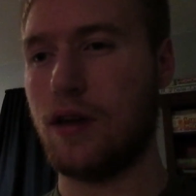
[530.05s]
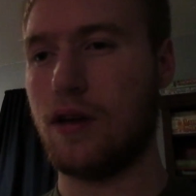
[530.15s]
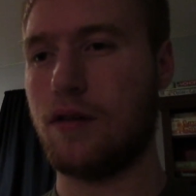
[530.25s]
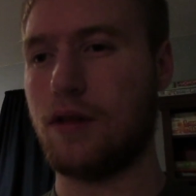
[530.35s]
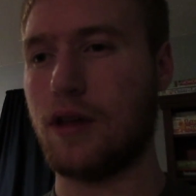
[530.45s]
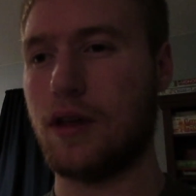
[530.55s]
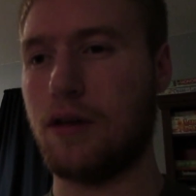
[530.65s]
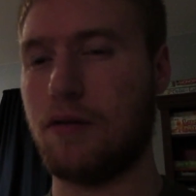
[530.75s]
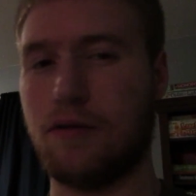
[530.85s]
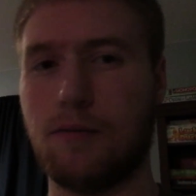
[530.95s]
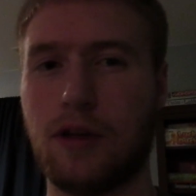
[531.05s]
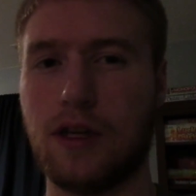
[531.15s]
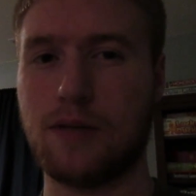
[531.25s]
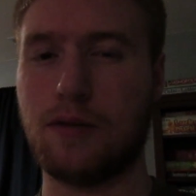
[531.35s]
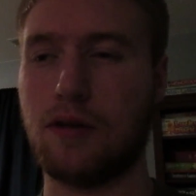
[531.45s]
I don't think anyone from the
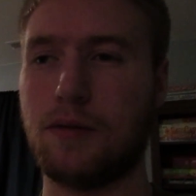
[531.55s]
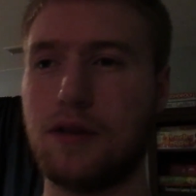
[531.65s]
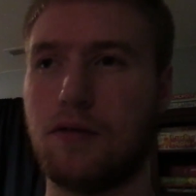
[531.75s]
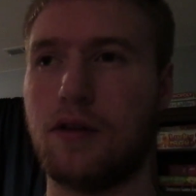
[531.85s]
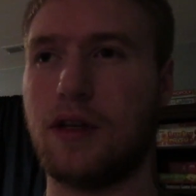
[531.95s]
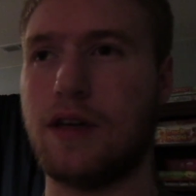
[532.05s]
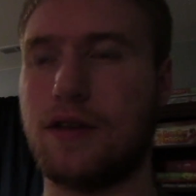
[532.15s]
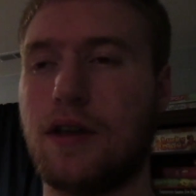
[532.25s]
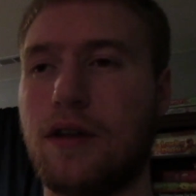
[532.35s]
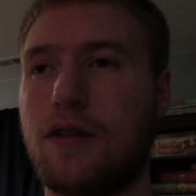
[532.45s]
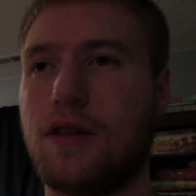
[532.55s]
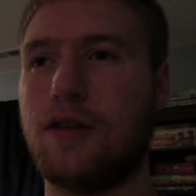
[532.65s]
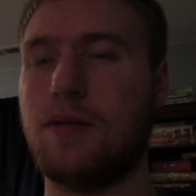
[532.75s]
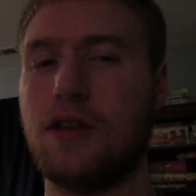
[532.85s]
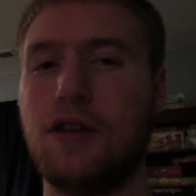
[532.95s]
class below me scored a thousand either. So
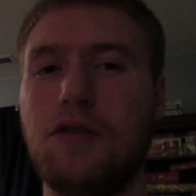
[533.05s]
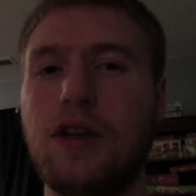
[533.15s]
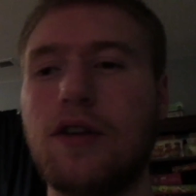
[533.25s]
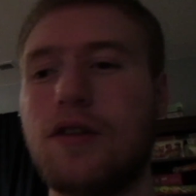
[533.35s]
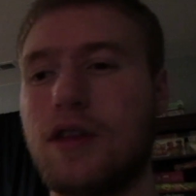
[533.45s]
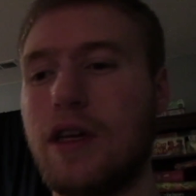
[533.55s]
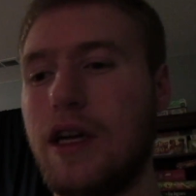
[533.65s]
it's been two years,